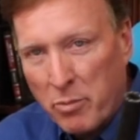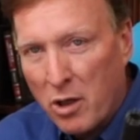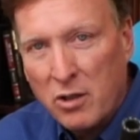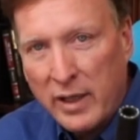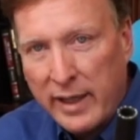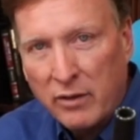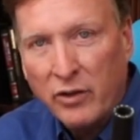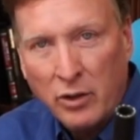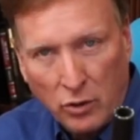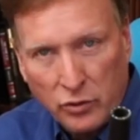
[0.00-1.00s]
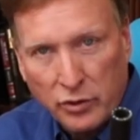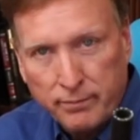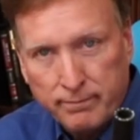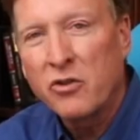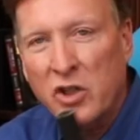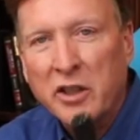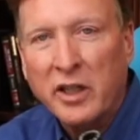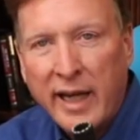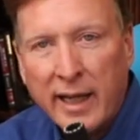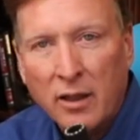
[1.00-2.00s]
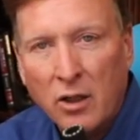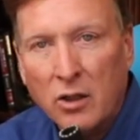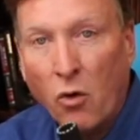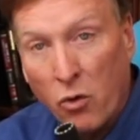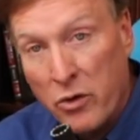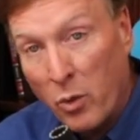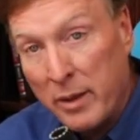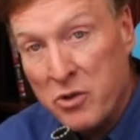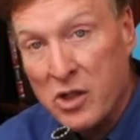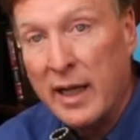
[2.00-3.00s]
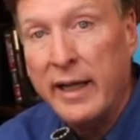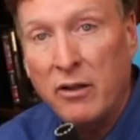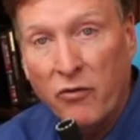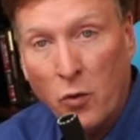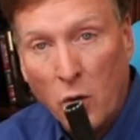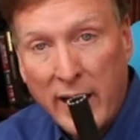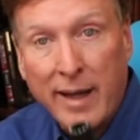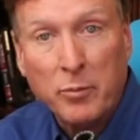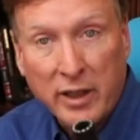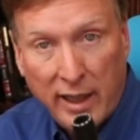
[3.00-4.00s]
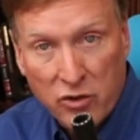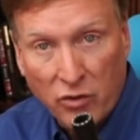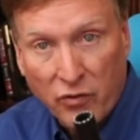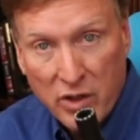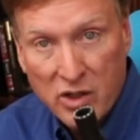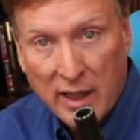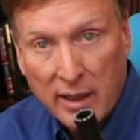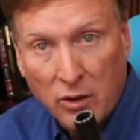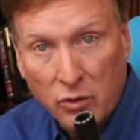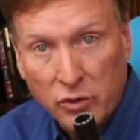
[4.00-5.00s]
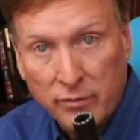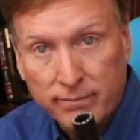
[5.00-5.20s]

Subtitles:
Parker Hannifin hose. Check the catalog or the website for application for this kind of hose.